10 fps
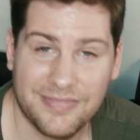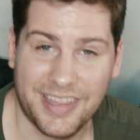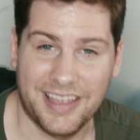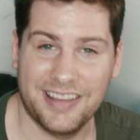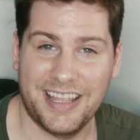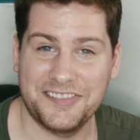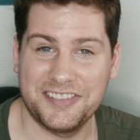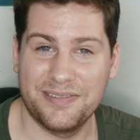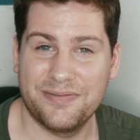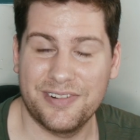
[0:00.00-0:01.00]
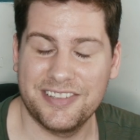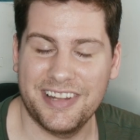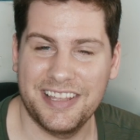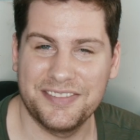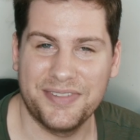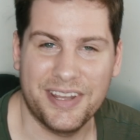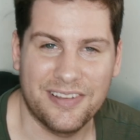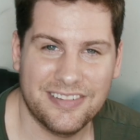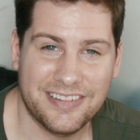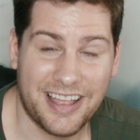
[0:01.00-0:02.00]
And that's it for today's
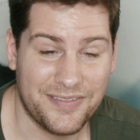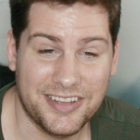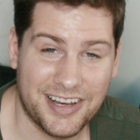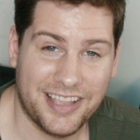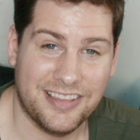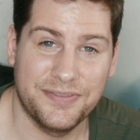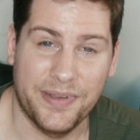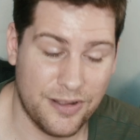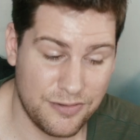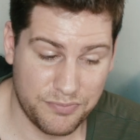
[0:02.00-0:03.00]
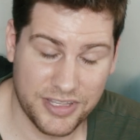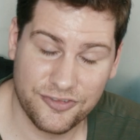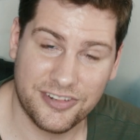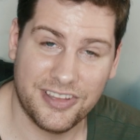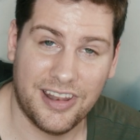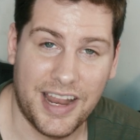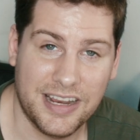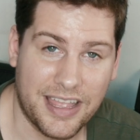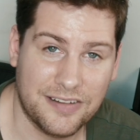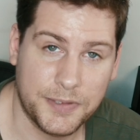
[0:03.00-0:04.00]
video. Now, if you did like this video, be sure to
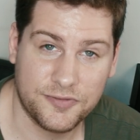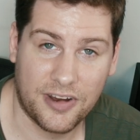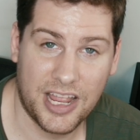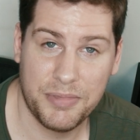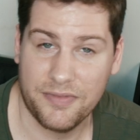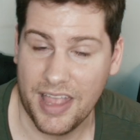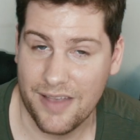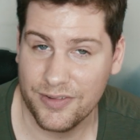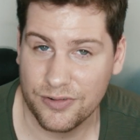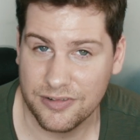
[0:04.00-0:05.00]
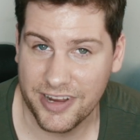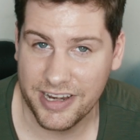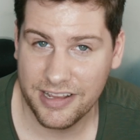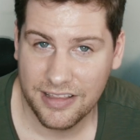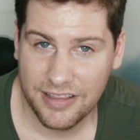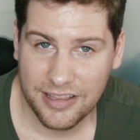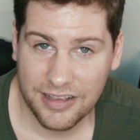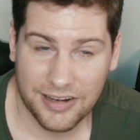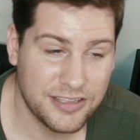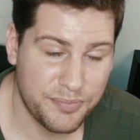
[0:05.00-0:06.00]
like and subscribe if you haven't already.
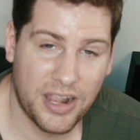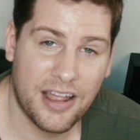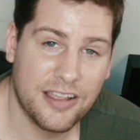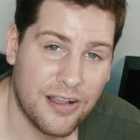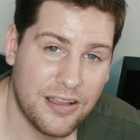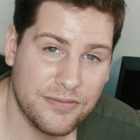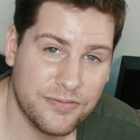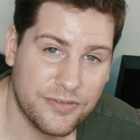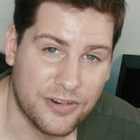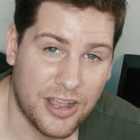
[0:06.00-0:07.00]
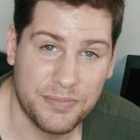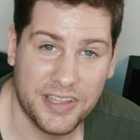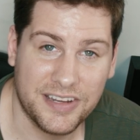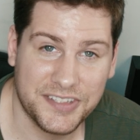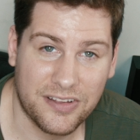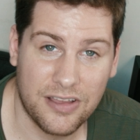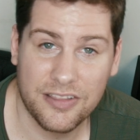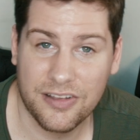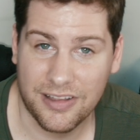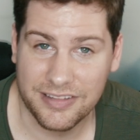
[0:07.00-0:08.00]
Click the bell icon for updates on
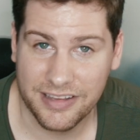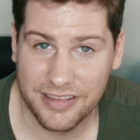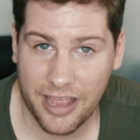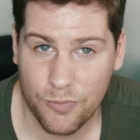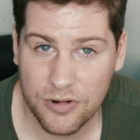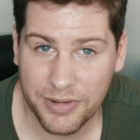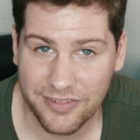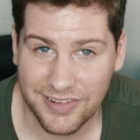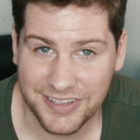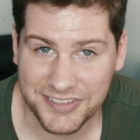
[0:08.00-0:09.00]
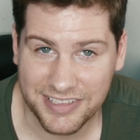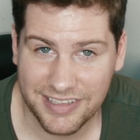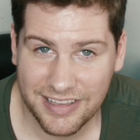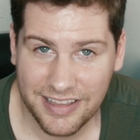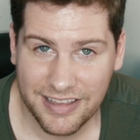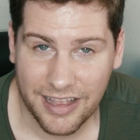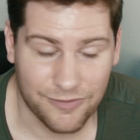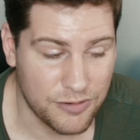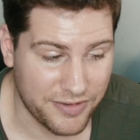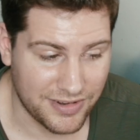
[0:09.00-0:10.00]
other content that we'll be releasing. And
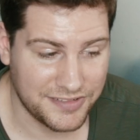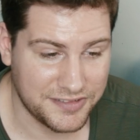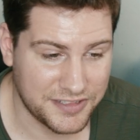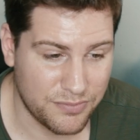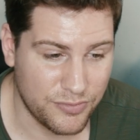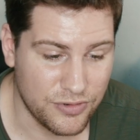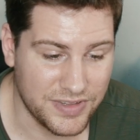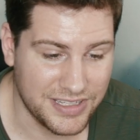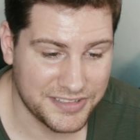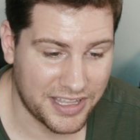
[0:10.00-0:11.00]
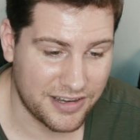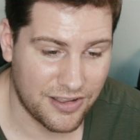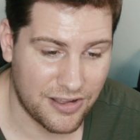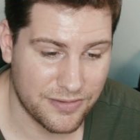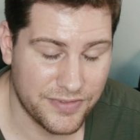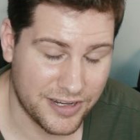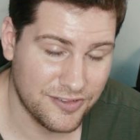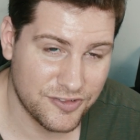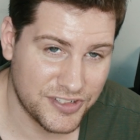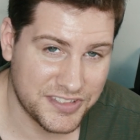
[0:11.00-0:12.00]
we'll be releasing some movies and other
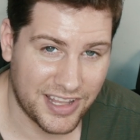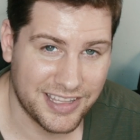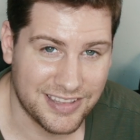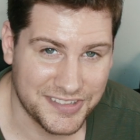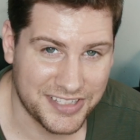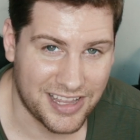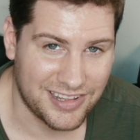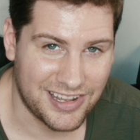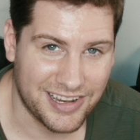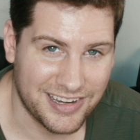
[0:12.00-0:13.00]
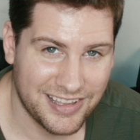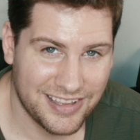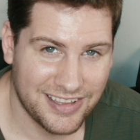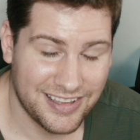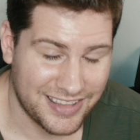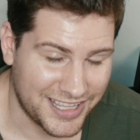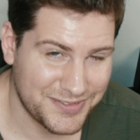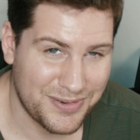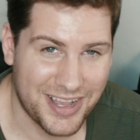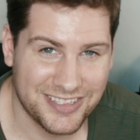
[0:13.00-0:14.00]
videos just like this down the line. Thanks
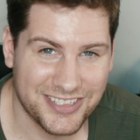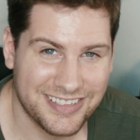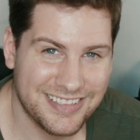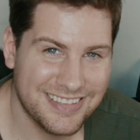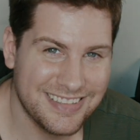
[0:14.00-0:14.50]
for watching.